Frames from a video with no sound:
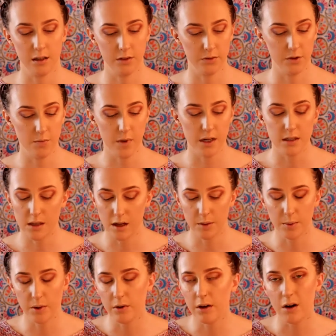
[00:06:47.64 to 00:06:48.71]
if you mess
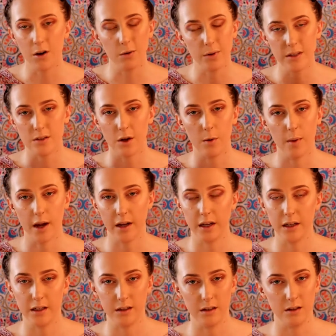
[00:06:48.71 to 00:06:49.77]
up, you can always go
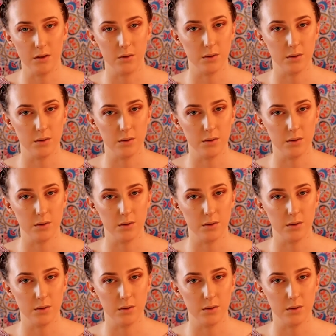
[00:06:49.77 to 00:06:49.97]
back in